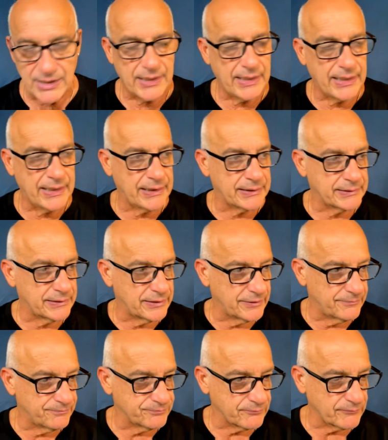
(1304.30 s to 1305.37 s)
And
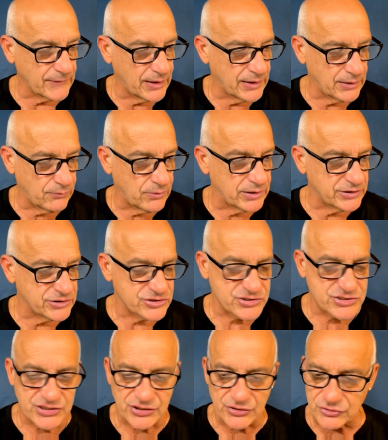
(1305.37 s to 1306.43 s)
I wanna
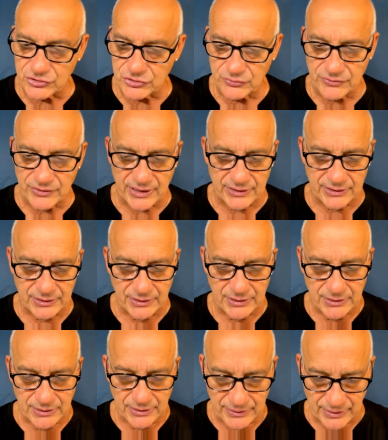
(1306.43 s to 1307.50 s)
just tell you
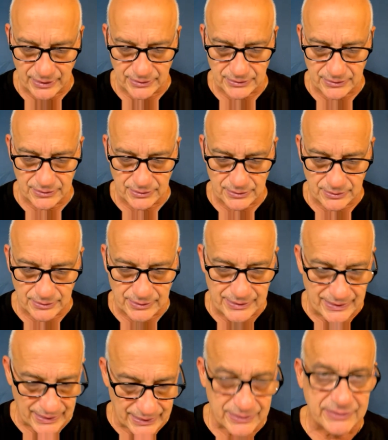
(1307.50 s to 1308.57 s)
that
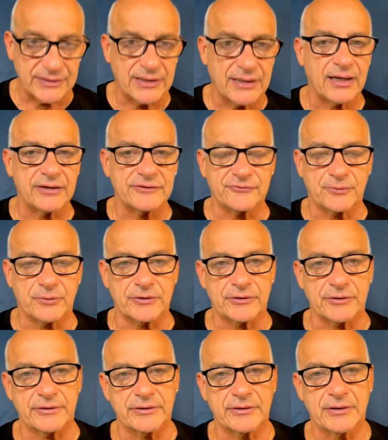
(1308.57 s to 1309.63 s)
get into God's
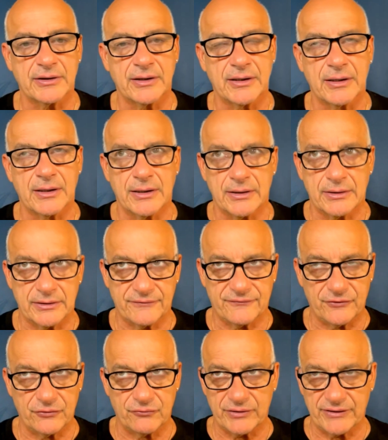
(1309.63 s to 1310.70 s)
word. If
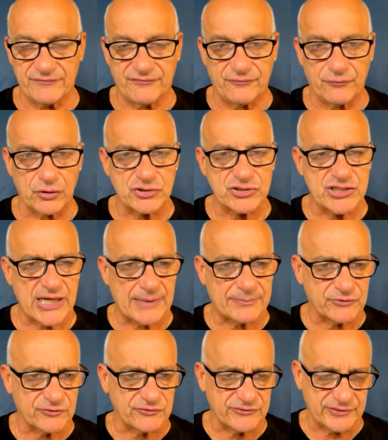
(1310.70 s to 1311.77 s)
you read 4
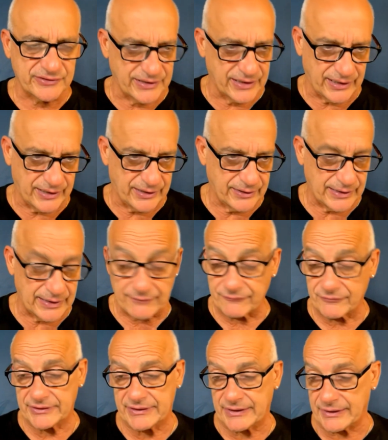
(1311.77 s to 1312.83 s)
chapters a day,
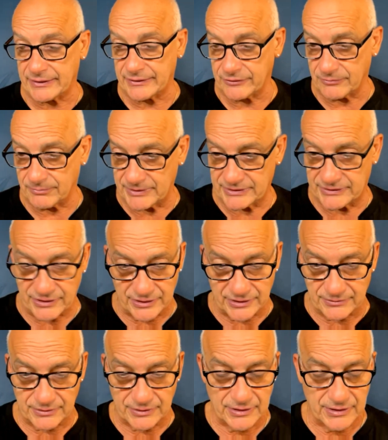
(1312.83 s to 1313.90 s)
every day, you'll be
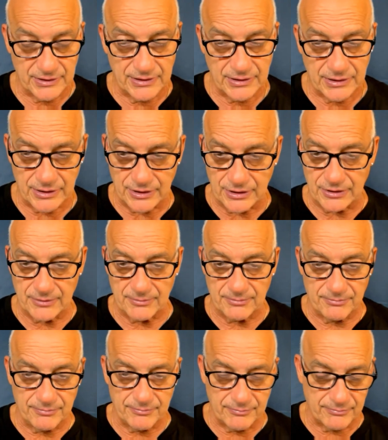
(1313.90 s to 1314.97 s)
done
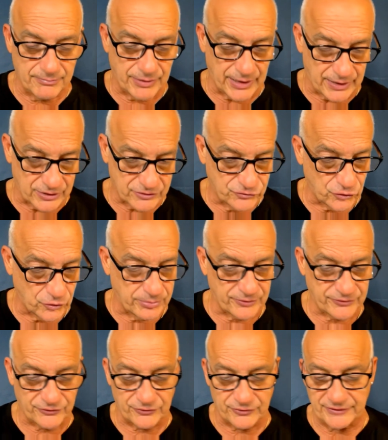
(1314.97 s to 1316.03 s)
by October
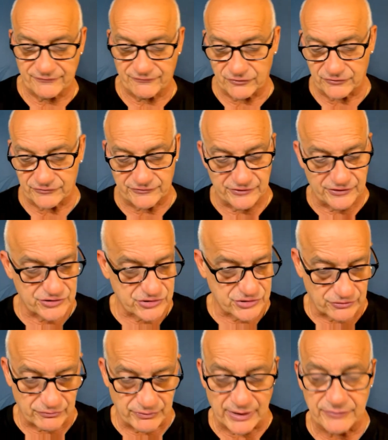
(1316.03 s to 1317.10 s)
31st-ish,
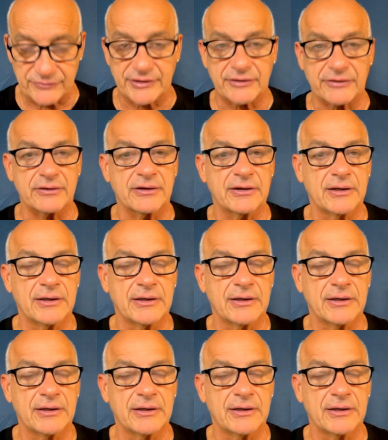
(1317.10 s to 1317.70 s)
around there.